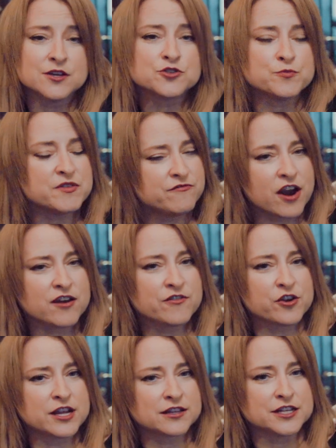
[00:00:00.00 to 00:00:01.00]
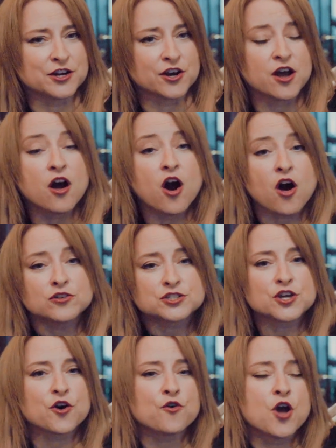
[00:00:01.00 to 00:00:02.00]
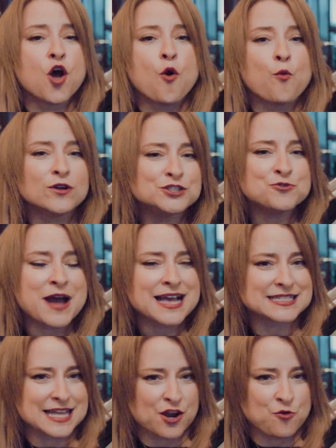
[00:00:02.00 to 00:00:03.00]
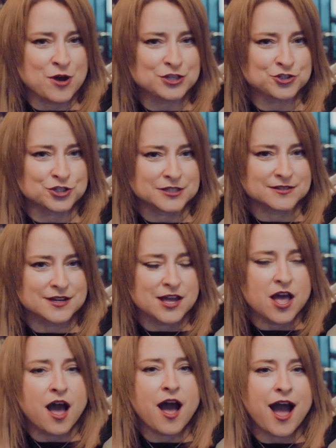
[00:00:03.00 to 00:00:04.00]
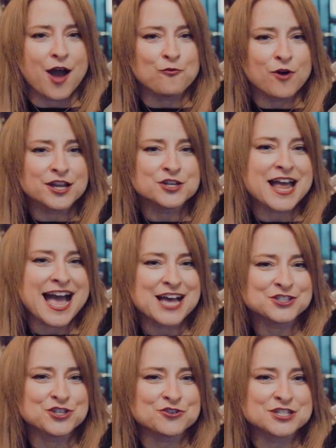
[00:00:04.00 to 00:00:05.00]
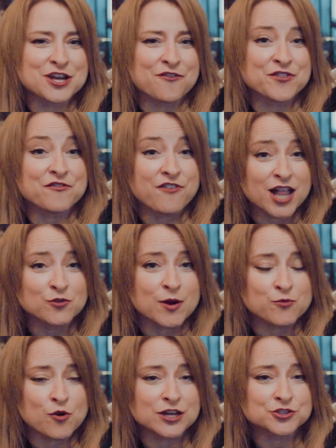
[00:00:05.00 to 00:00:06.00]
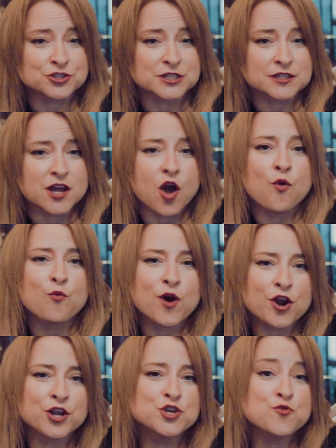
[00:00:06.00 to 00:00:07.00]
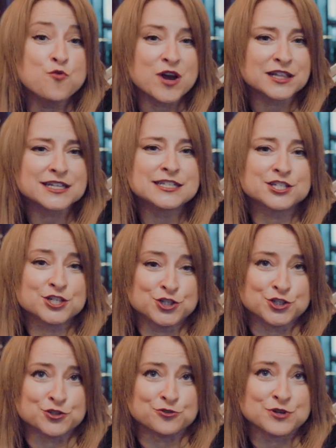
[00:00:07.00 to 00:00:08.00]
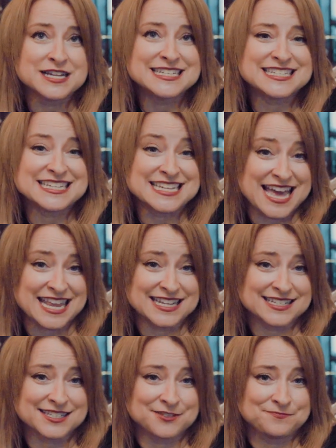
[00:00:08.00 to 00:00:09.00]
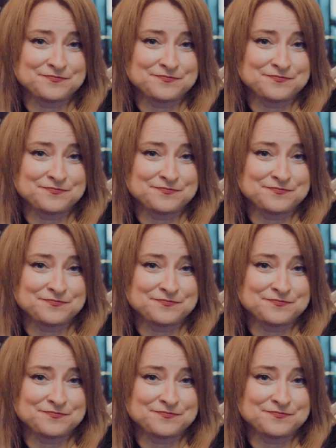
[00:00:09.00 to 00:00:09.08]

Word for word: So be very, very clear. Also, once you ask that question, I want you to ask yourself the follow up question what are you willing to do to get it?